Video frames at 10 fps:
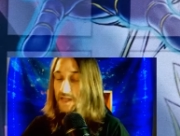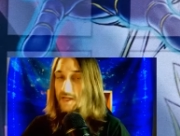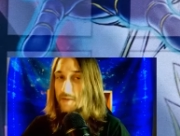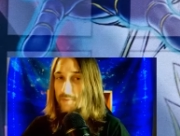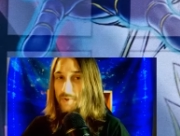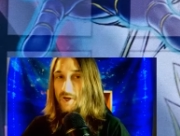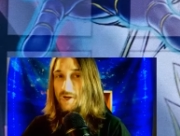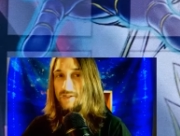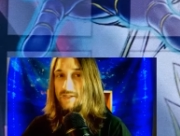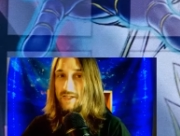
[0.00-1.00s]
couple
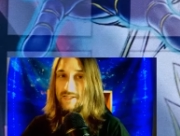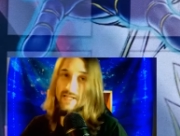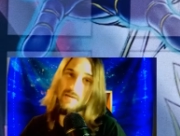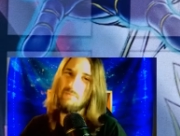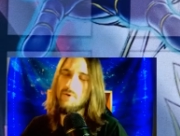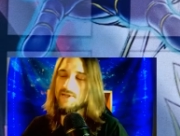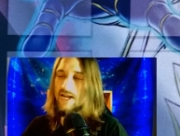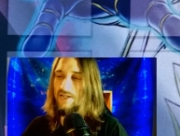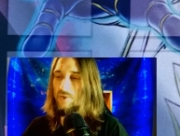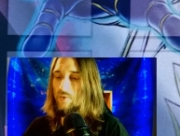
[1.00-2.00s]
cards like say
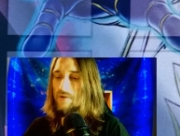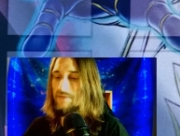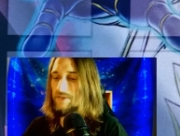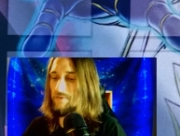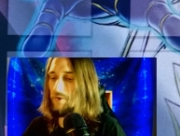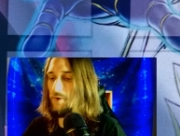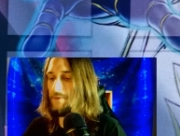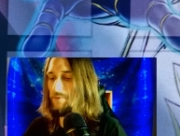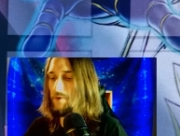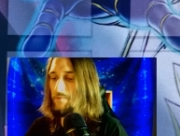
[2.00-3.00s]
Protector Whelp to equip
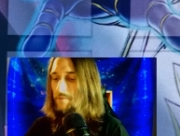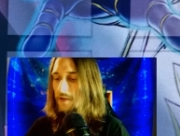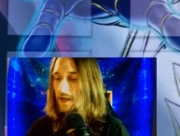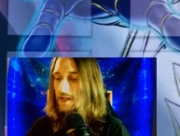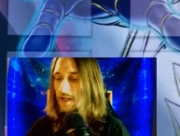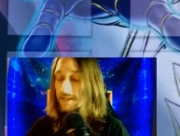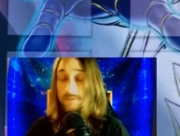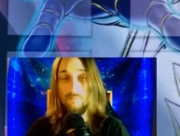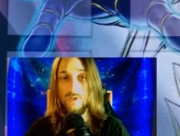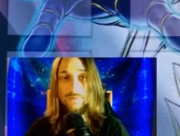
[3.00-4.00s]
to him, and he gets
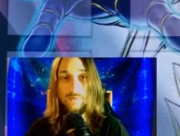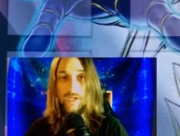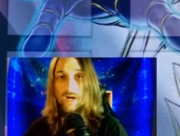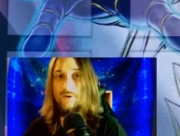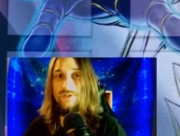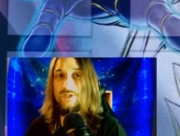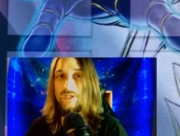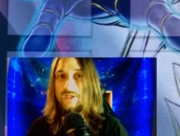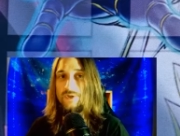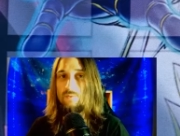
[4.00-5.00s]
multiple counters
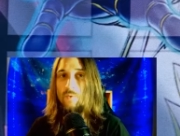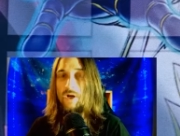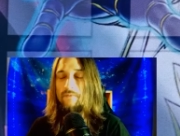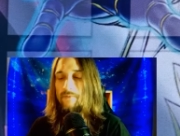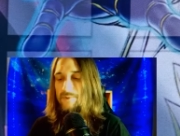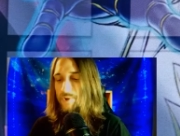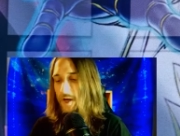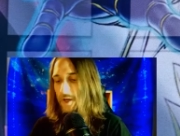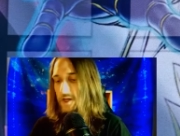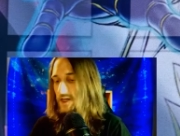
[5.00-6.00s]
instead of just 1 from
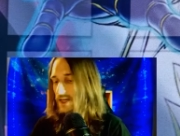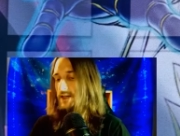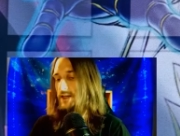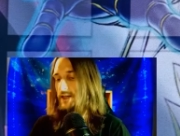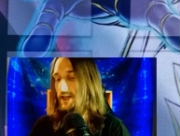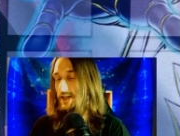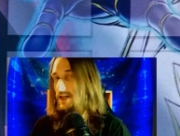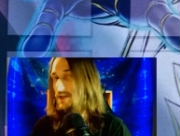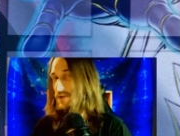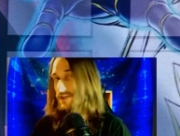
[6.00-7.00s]
Striker. And
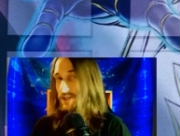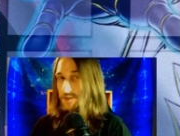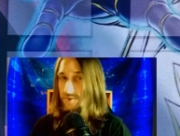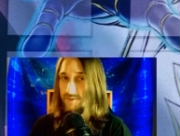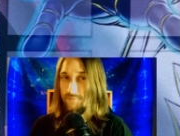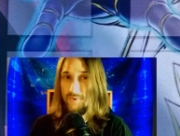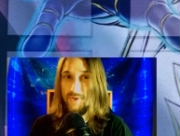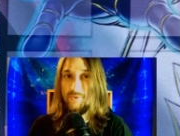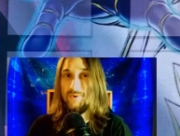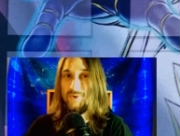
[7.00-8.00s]
there's also some pretty
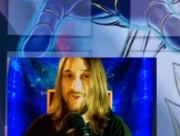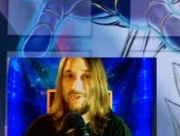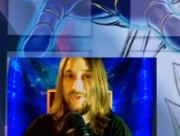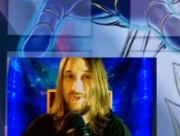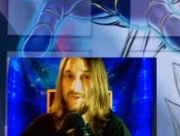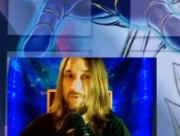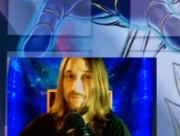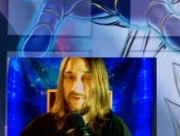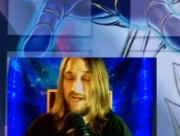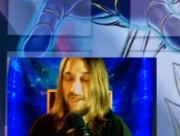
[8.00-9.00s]
cool tricks you can do with
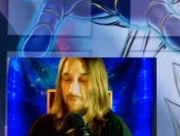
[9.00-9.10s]
Protector